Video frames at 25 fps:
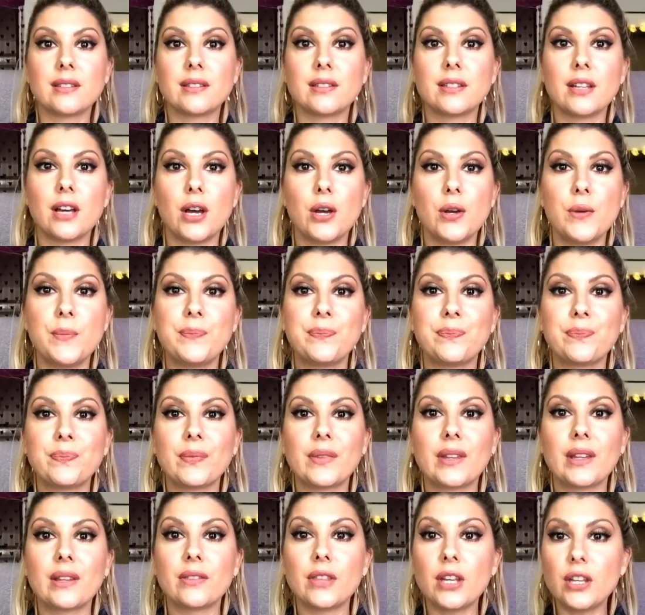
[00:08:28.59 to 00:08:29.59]
So
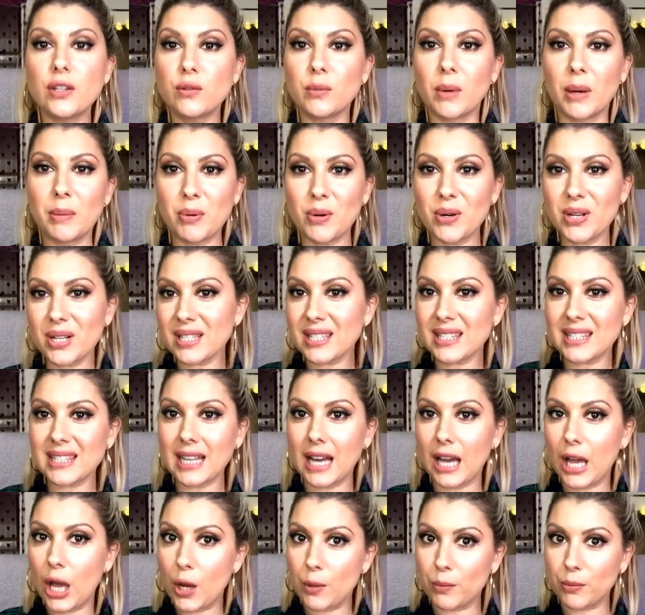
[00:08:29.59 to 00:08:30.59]
those are my products.
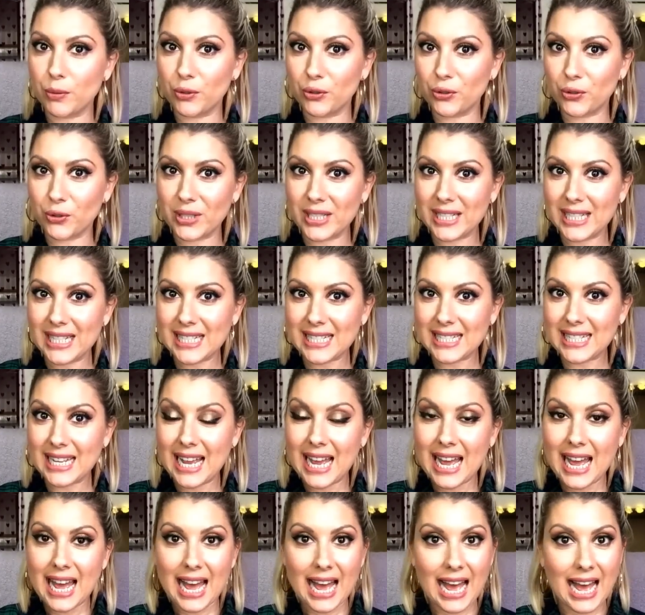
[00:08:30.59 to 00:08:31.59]
I hope you enjoyed it.
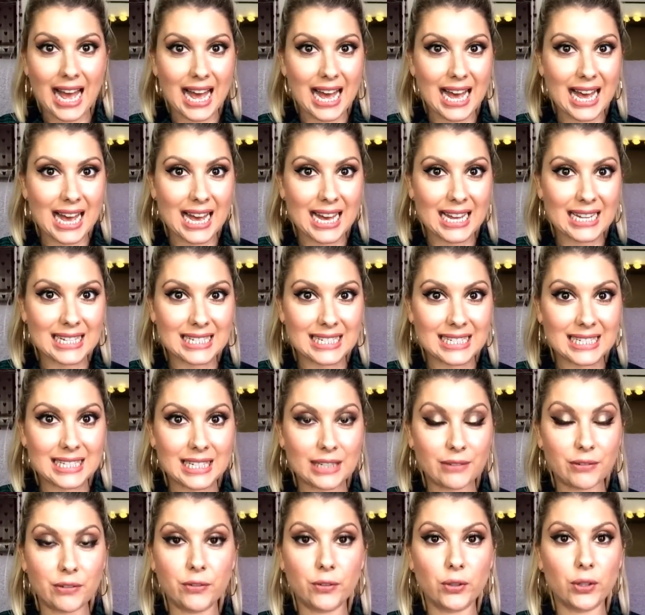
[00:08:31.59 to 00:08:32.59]
And
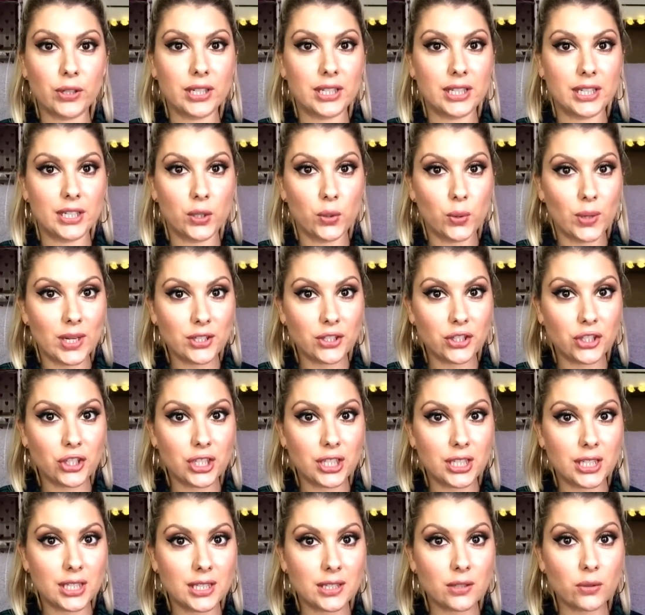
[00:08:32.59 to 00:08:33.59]
if you've got any
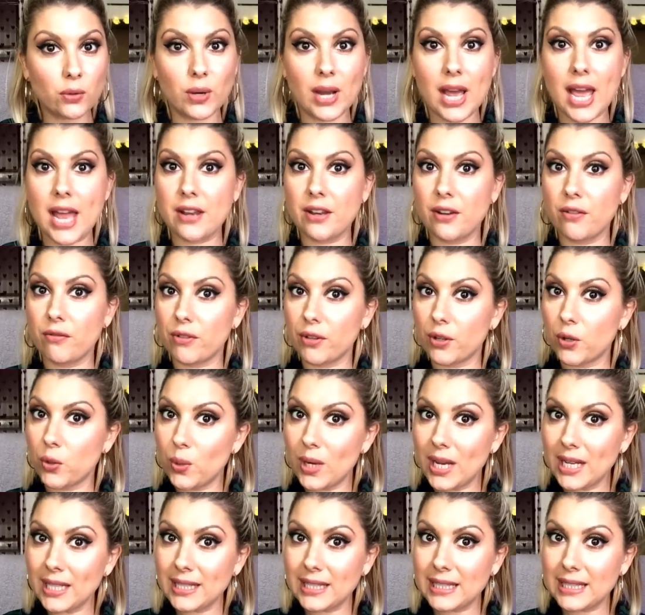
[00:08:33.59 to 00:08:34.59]
questions or any
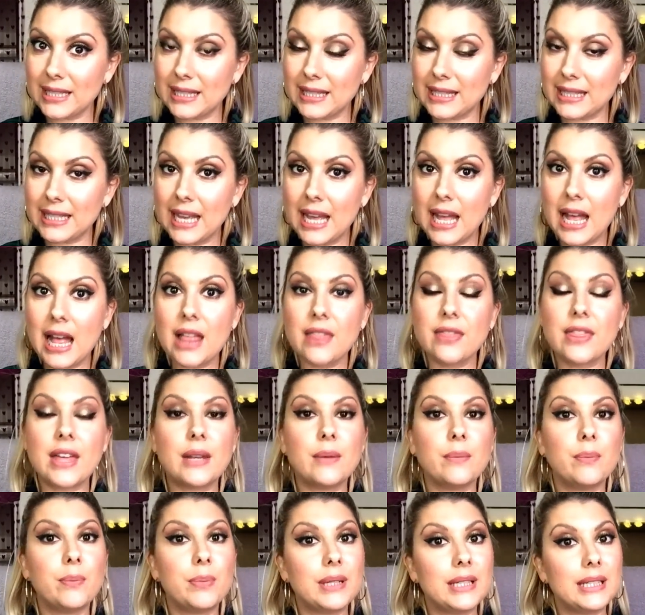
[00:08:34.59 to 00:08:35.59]
requests,
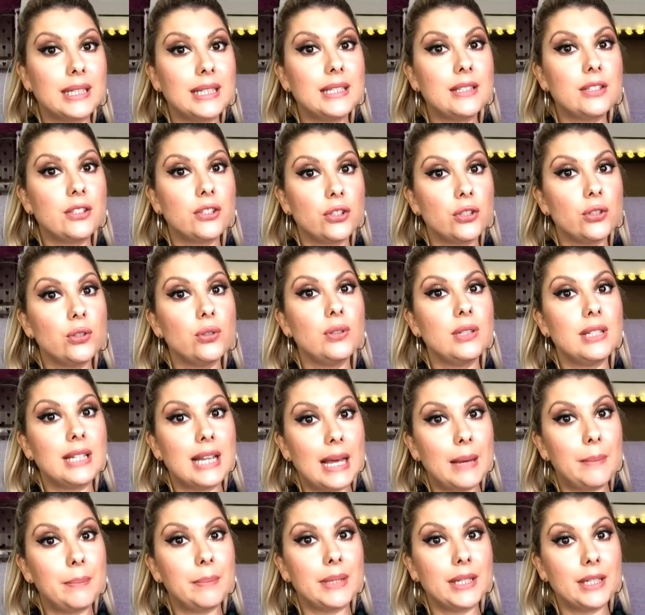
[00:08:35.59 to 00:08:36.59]
then please do
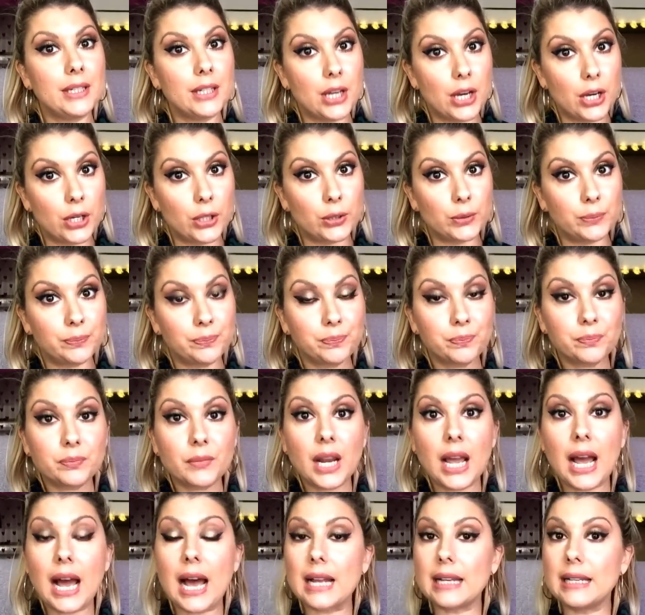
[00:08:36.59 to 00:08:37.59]
let me know.
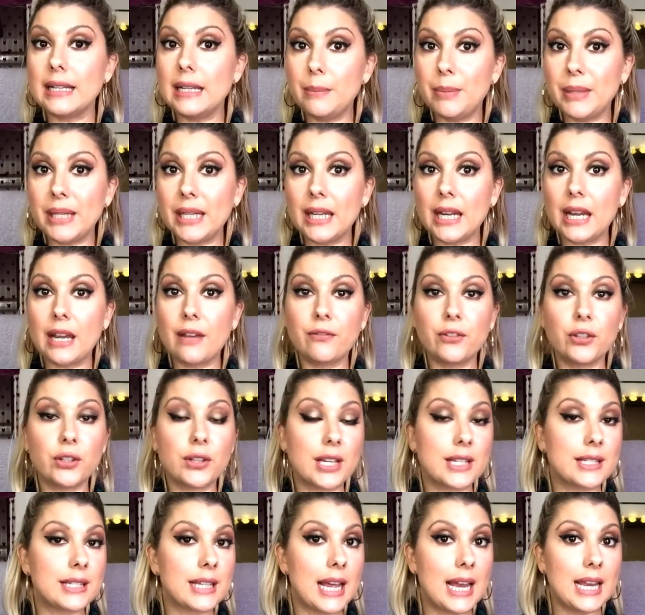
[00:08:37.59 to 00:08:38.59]
And Libby, if
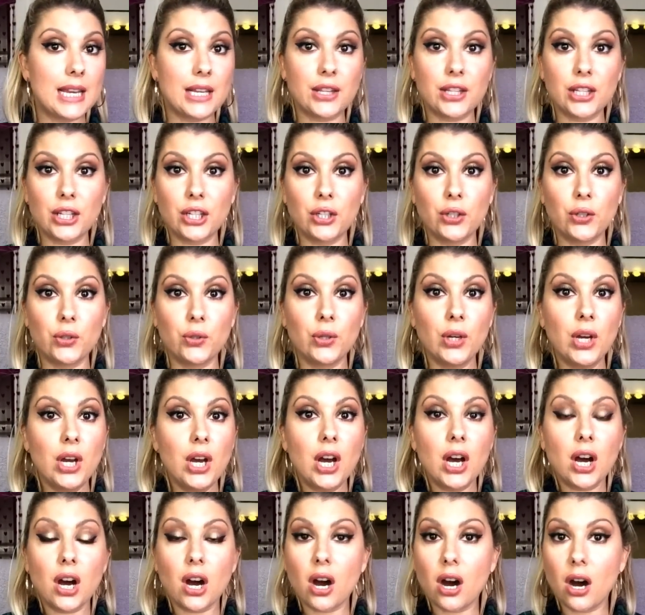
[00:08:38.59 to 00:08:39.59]
there's anything you
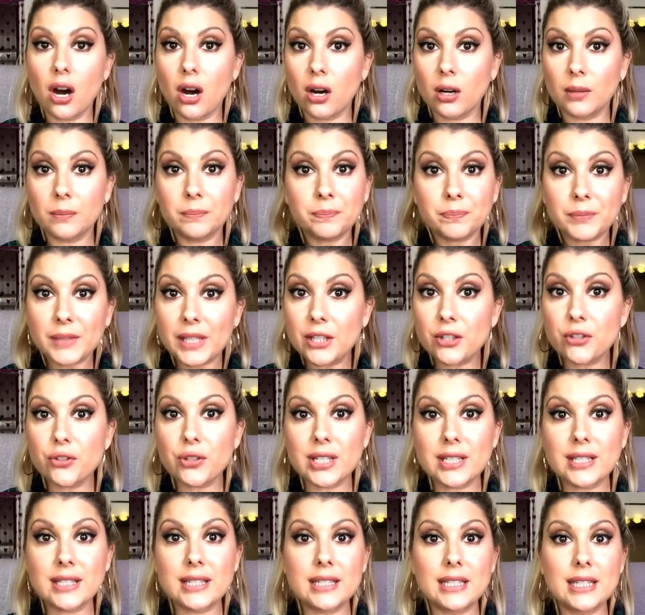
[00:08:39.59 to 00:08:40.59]
are
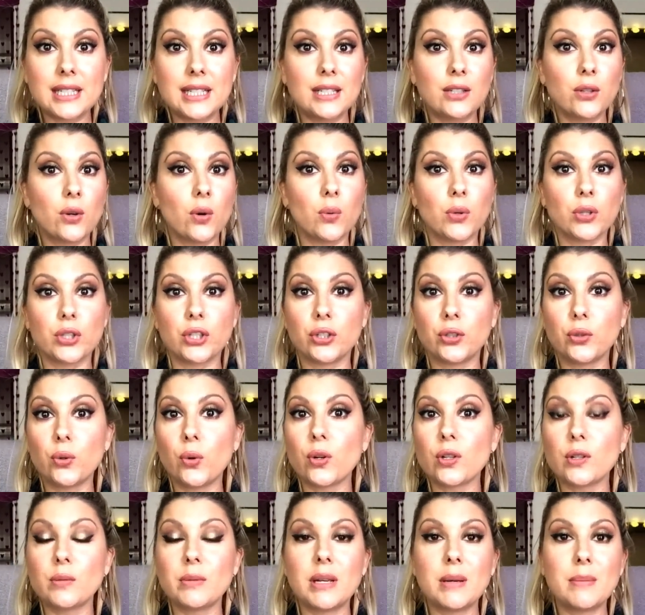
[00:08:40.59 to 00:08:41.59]
interested in or want to
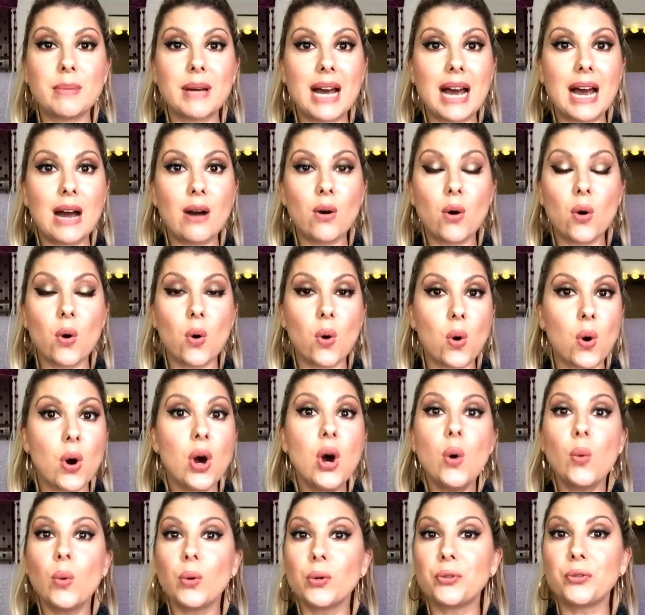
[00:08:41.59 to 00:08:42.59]
talk to me about or
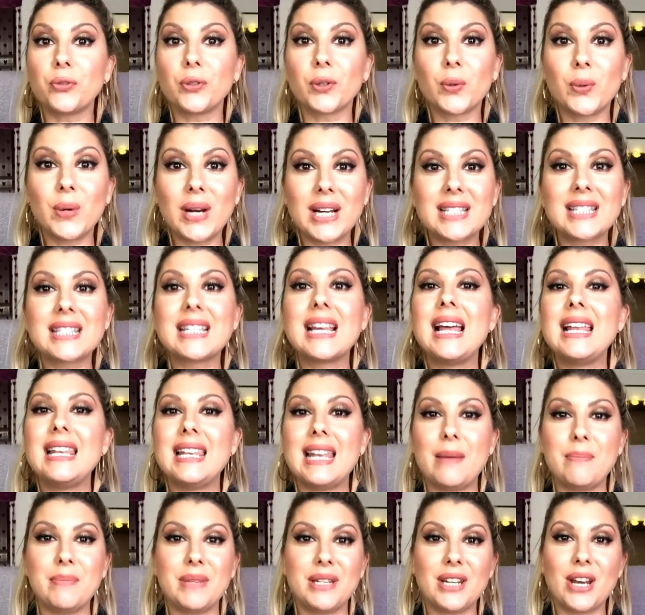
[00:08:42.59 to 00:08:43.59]
want to request,
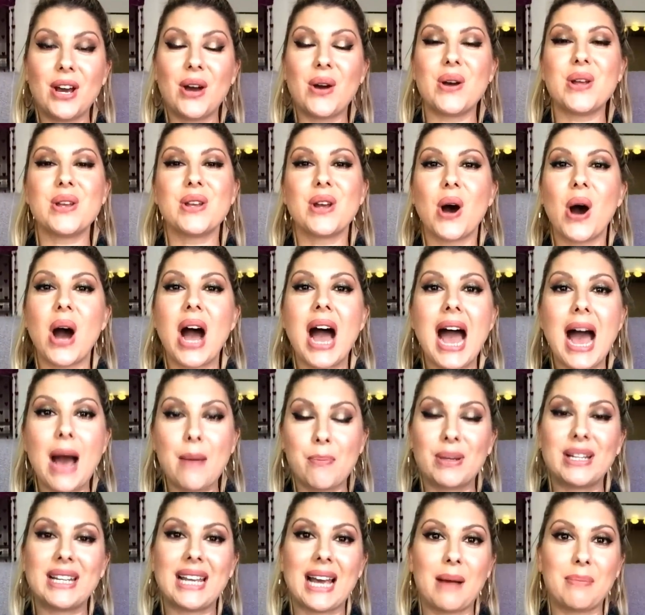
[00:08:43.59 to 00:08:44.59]
let me know and I'll
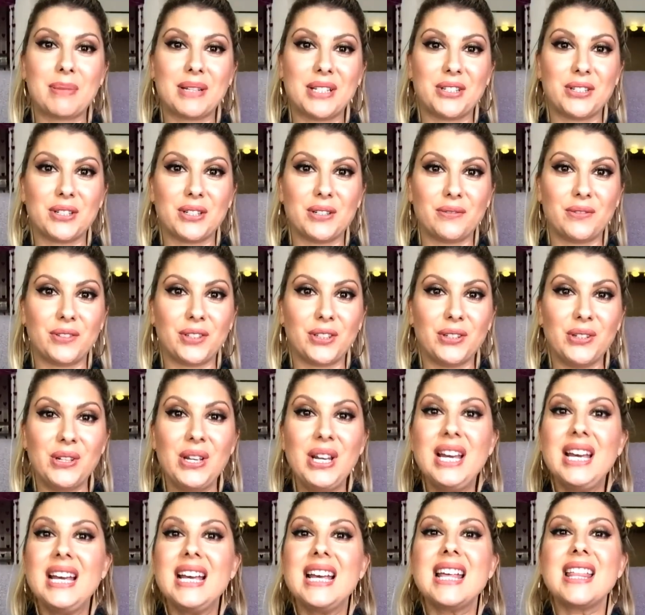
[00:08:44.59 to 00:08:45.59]
happily do it for you.
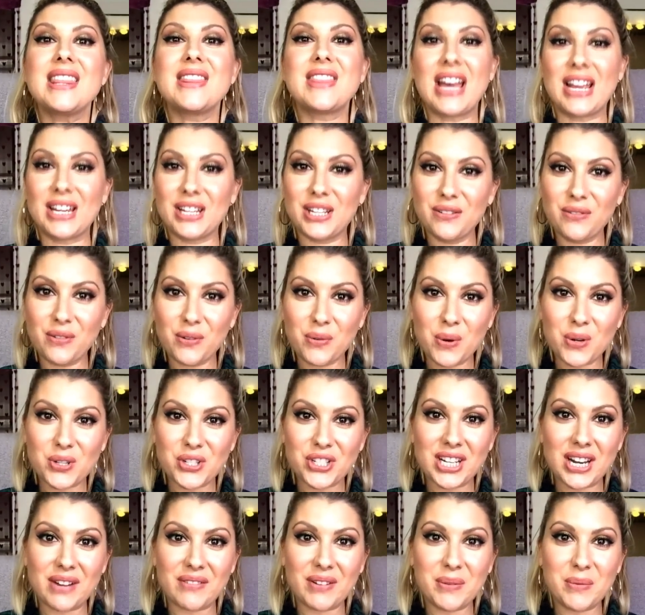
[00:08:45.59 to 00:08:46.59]
Thank you for
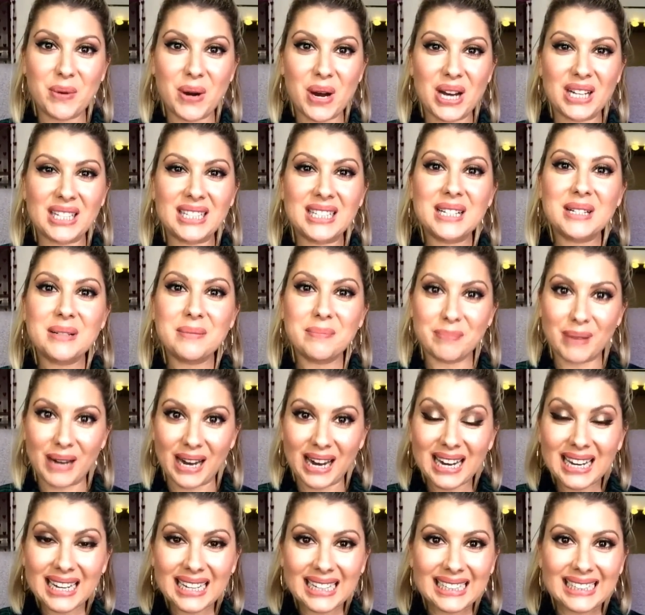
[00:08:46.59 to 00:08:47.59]
watching, everyone.
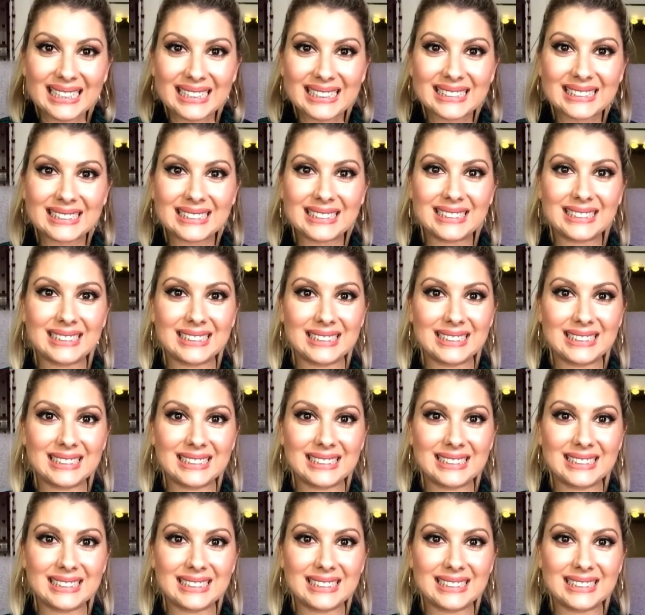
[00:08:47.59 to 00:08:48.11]
Bye.